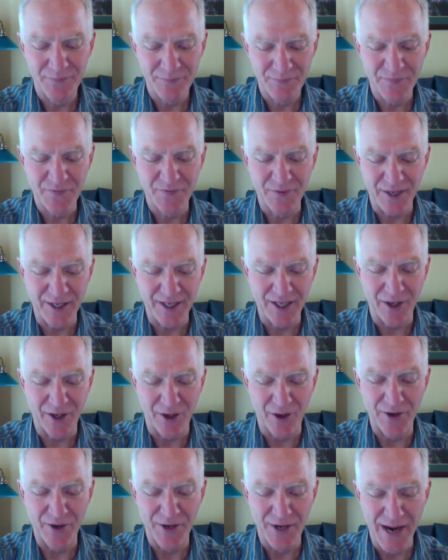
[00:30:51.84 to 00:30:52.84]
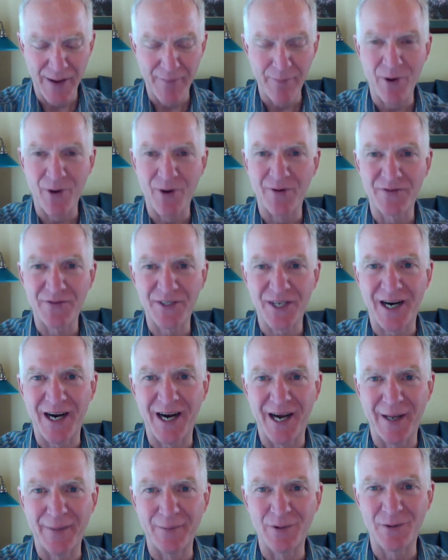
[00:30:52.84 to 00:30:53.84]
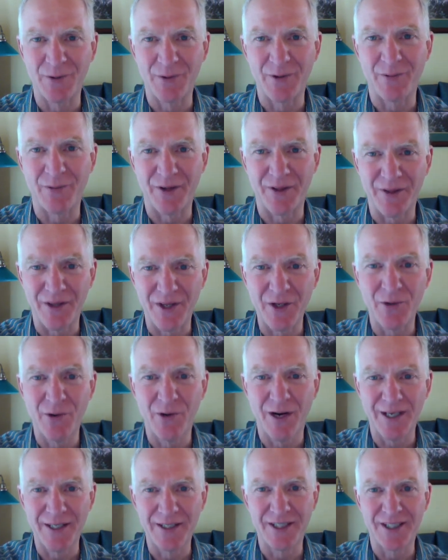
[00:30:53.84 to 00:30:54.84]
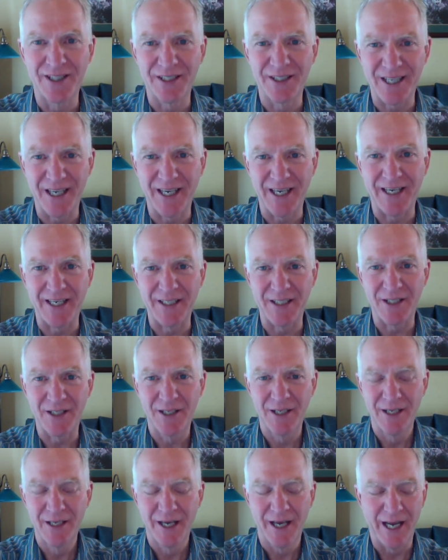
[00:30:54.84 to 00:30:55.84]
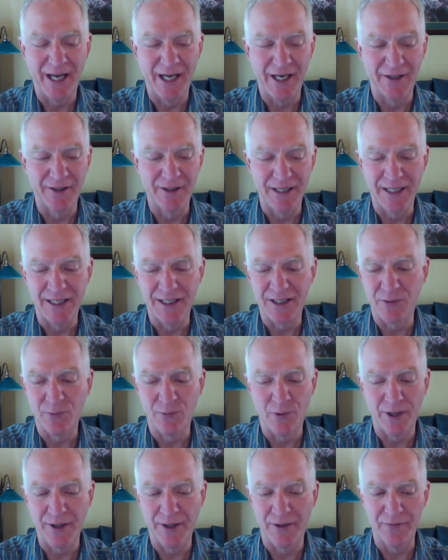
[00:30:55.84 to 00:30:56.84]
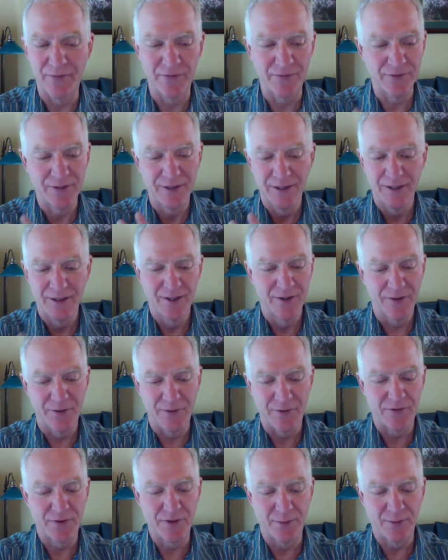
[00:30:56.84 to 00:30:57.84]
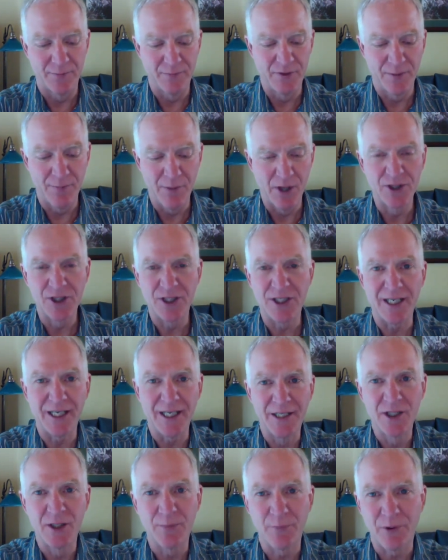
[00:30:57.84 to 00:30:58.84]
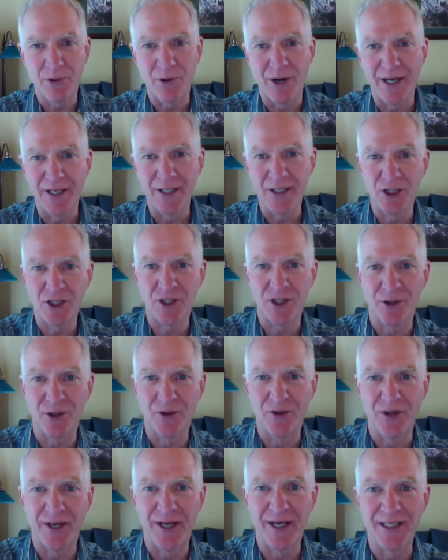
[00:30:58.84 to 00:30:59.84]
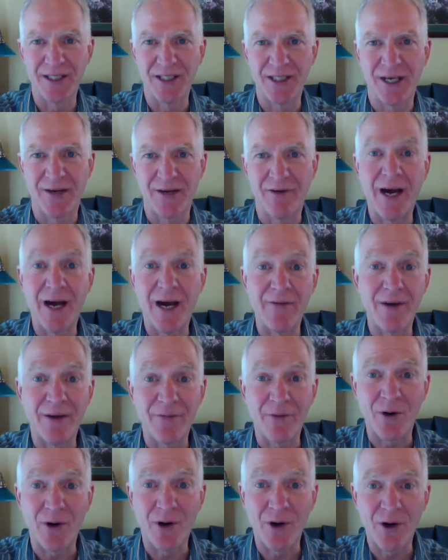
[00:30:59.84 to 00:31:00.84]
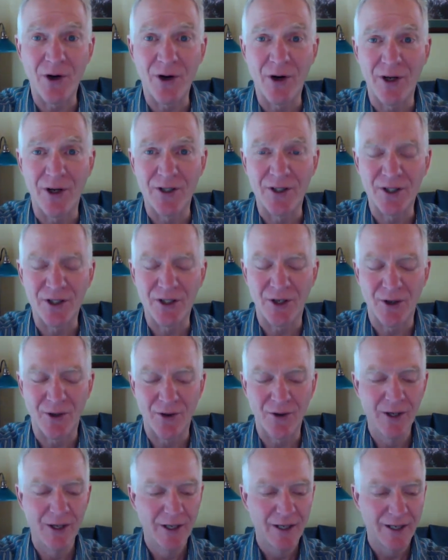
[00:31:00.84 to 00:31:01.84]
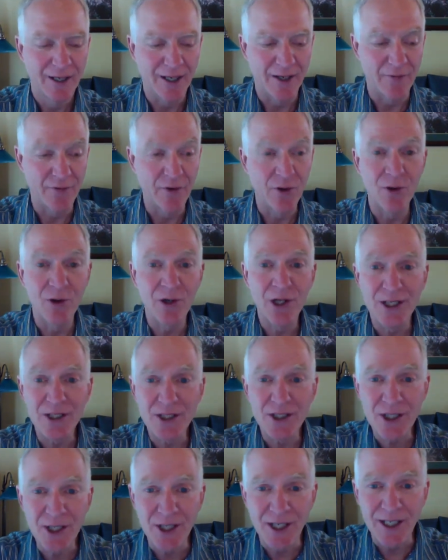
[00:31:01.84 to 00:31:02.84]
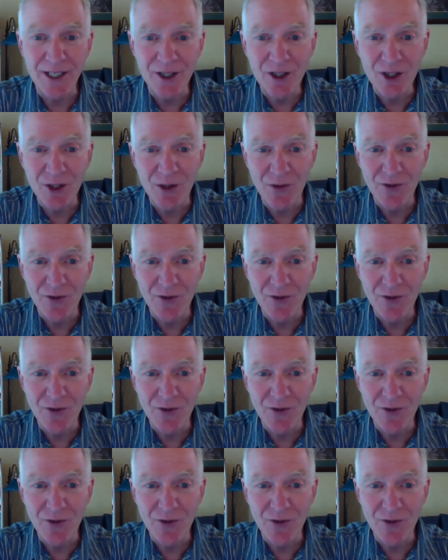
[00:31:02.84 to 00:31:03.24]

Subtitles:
video a number of times with you on stage, and it's one of the most inspirational things I've ever heard. So if you're listening to